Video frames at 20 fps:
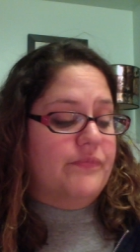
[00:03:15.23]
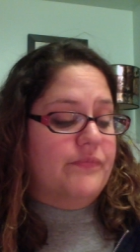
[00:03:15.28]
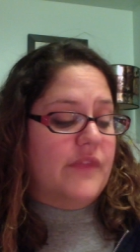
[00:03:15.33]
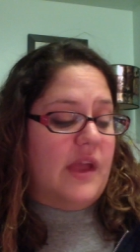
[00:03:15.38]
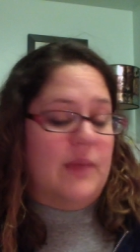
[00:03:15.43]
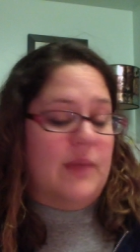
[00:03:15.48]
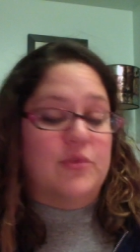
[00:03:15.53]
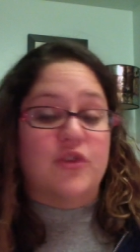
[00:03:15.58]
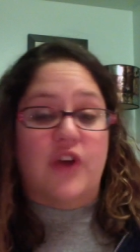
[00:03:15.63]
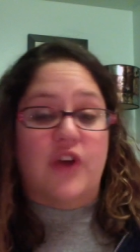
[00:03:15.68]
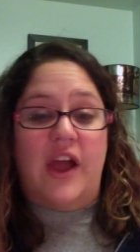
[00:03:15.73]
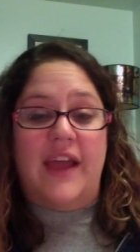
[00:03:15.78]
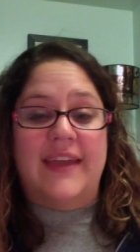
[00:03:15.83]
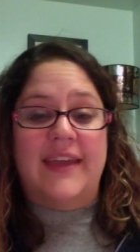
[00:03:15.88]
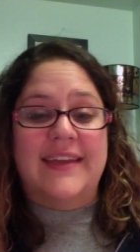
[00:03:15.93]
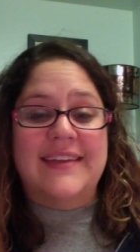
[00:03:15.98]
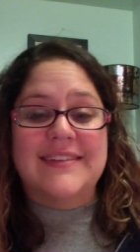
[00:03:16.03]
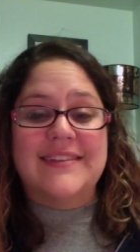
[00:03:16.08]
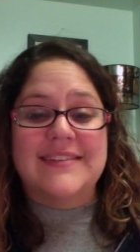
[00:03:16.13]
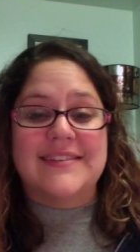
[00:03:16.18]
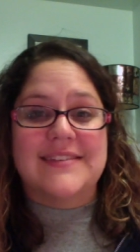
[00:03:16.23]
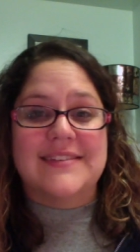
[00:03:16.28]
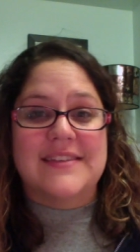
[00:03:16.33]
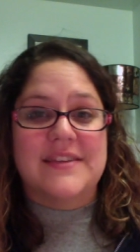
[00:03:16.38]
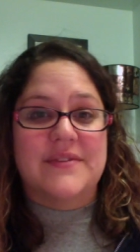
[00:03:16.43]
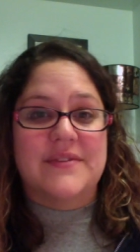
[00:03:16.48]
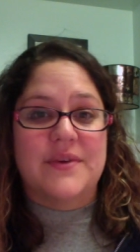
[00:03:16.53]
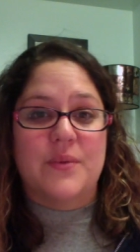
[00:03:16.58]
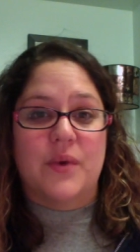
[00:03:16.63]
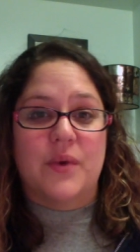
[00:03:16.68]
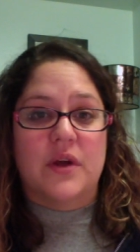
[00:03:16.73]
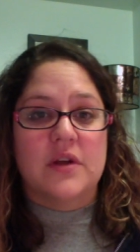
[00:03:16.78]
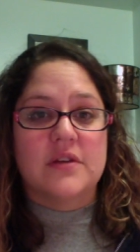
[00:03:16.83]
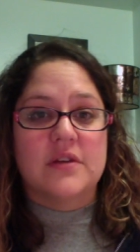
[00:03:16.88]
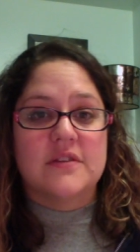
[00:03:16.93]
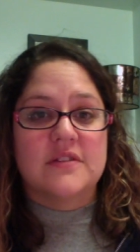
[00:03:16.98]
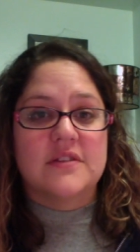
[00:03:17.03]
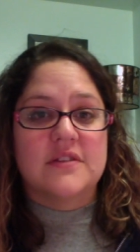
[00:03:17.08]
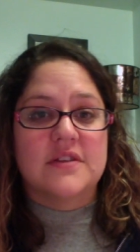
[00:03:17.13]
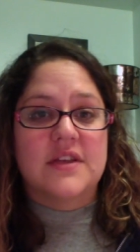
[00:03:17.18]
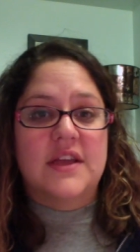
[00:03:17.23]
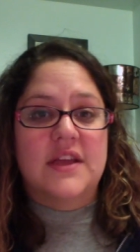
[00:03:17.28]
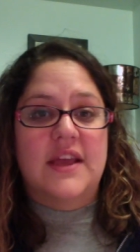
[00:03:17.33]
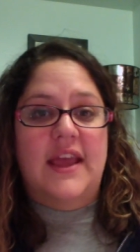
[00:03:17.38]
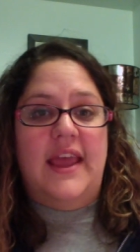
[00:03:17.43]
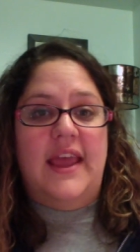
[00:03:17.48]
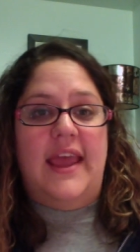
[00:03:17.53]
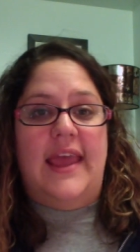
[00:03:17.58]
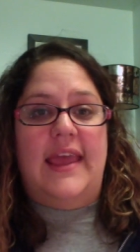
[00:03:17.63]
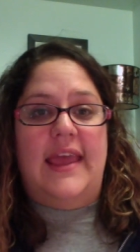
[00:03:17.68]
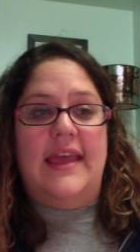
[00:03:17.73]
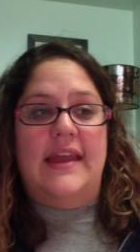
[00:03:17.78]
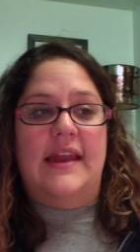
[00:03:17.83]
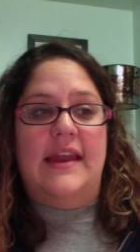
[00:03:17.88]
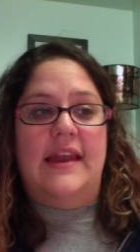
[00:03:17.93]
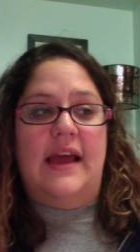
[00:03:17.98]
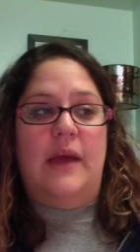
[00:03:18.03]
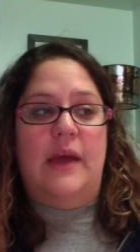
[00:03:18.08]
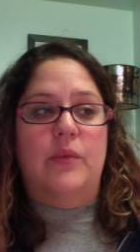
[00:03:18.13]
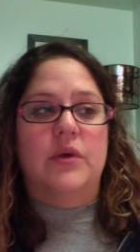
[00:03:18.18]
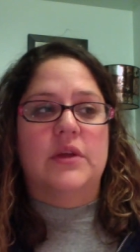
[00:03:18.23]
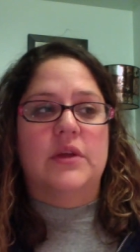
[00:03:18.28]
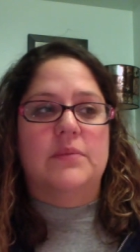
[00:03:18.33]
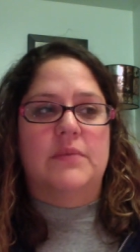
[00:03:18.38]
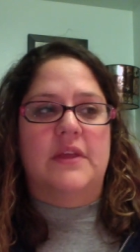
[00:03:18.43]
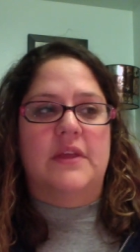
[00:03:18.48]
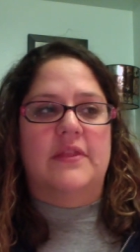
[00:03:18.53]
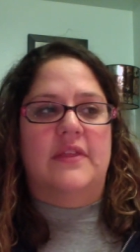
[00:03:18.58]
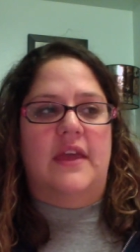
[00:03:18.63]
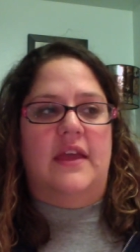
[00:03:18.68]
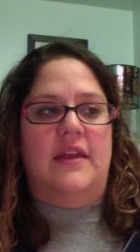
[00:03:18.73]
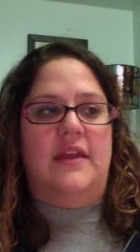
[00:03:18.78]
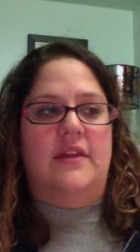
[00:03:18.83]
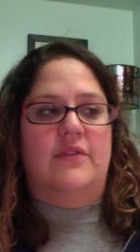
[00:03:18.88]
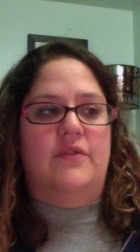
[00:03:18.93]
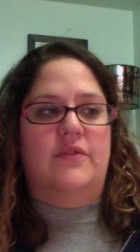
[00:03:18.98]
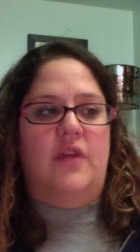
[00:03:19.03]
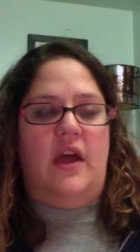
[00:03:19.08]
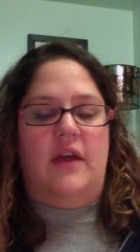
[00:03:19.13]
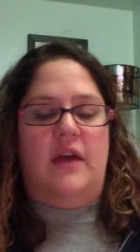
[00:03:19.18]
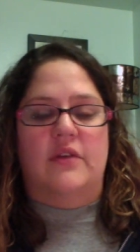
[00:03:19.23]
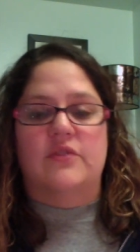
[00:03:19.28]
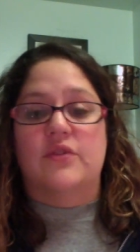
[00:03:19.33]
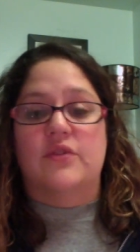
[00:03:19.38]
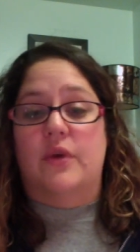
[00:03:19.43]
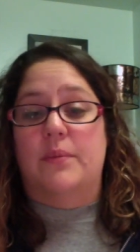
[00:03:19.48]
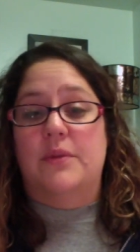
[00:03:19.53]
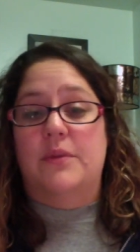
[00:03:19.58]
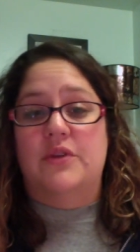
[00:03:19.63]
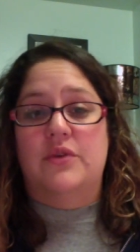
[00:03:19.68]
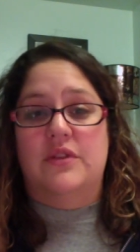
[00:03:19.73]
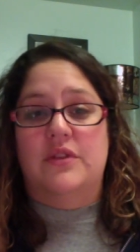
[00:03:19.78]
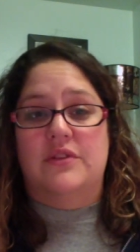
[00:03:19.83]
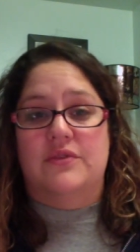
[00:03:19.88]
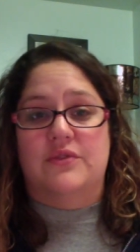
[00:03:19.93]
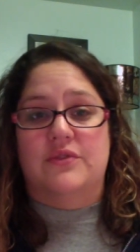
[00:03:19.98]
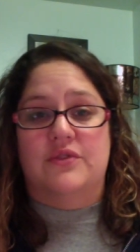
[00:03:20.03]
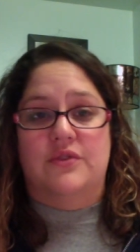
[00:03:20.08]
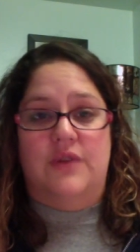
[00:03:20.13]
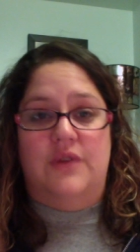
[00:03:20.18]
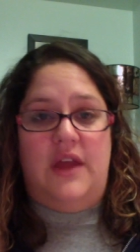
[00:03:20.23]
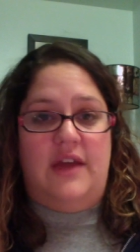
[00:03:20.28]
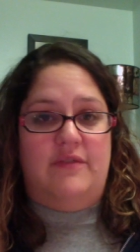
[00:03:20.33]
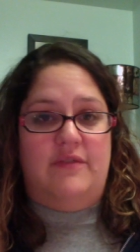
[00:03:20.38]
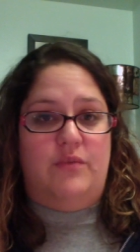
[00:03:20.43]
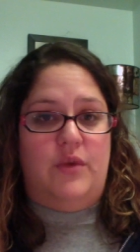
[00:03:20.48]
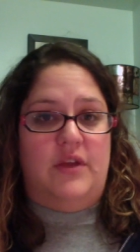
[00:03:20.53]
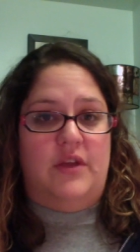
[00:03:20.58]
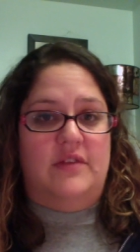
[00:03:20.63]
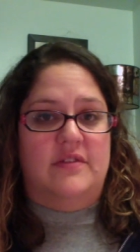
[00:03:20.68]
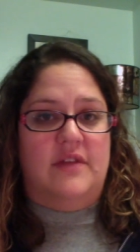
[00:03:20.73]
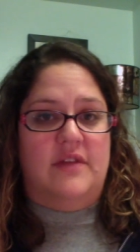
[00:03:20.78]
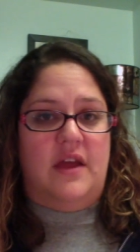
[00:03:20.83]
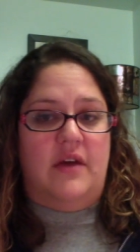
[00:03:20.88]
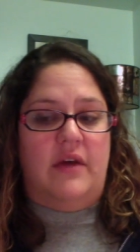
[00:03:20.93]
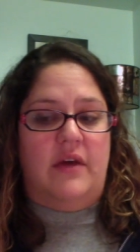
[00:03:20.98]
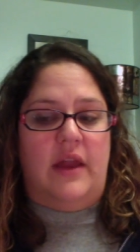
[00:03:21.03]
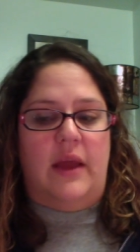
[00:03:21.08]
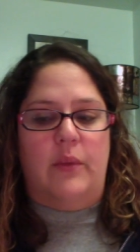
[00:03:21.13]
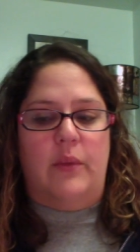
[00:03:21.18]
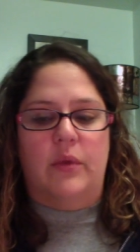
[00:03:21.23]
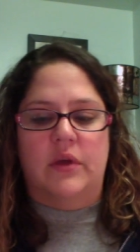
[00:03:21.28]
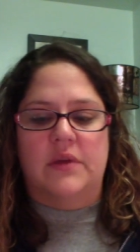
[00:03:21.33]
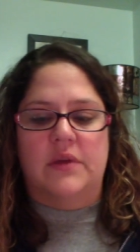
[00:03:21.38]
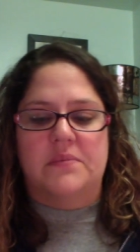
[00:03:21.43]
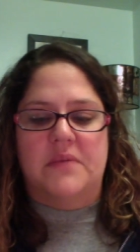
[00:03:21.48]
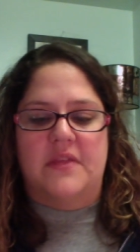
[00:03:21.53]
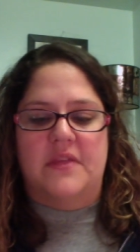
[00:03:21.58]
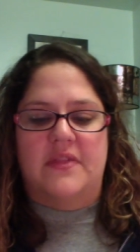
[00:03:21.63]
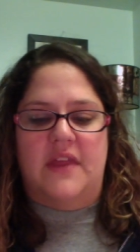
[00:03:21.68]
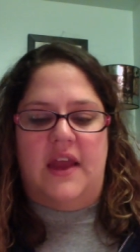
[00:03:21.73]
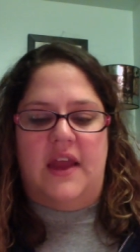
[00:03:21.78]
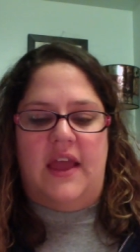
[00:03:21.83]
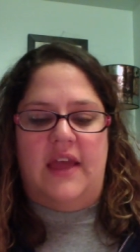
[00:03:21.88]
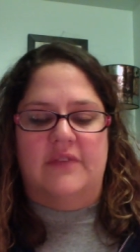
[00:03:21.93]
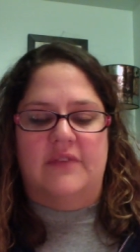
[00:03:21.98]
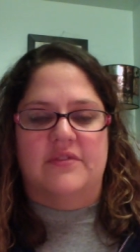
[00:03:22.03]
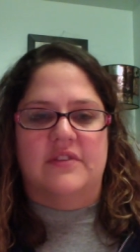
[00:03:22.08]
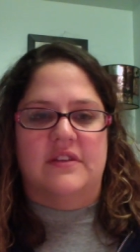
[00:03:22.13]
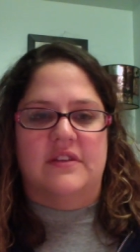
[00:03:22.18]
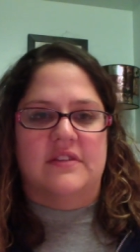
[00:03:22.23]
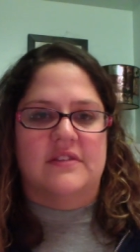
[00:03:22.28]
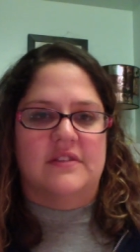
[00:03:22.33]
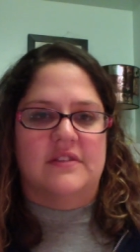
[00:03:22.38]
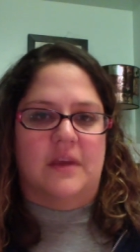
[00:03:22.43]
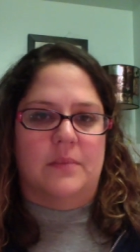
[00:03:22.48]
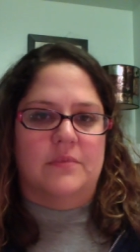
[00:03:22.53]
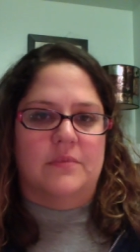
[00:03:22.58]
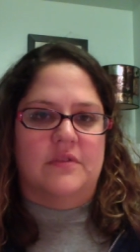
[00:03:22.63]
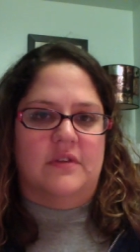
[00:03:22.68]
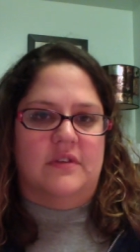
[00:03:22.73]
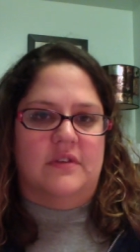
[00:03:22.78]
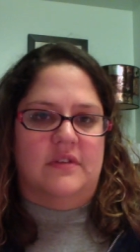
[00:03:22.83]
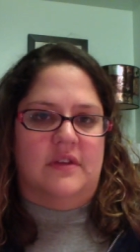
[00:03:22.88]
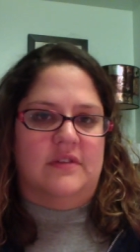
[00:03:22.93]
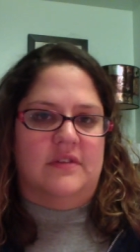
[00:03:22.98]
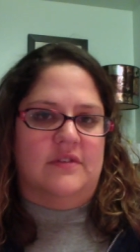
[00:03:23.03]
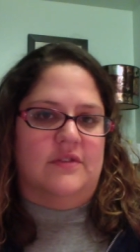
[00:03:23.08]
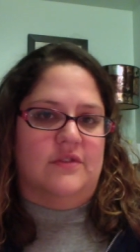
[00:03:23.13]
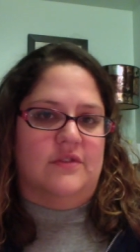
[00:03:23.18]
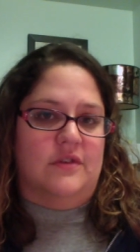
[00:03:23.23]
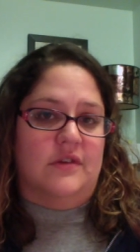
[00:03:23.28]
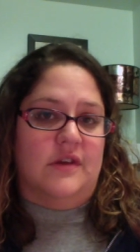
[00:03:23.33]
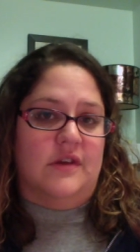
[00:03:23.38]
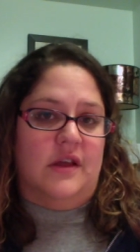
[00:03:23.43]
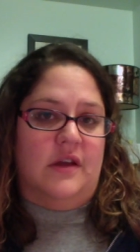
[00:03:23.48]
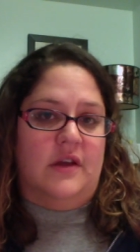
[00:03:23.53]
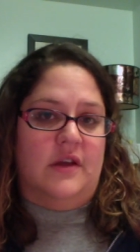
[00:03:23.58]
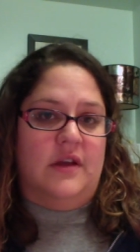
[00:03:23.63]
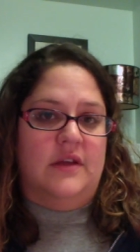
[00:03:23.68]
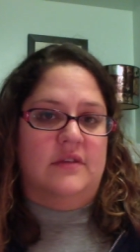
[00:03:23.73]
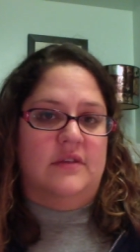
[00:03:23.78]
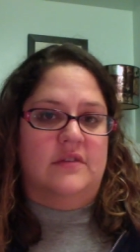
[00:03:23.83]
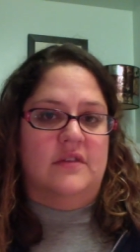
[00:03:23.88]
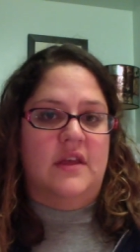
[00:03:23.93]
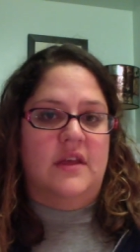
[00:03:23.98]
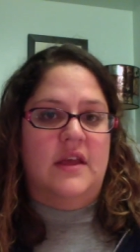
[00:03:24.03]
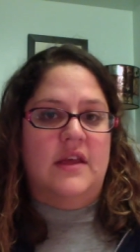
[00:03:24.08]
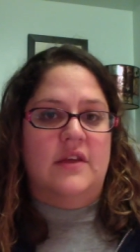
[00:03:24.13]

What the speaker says: I'm trying it to see if it works, and I will admit that I've been doing this for 2.5 weeks now, and I will admit that I have seen some success in certain areas.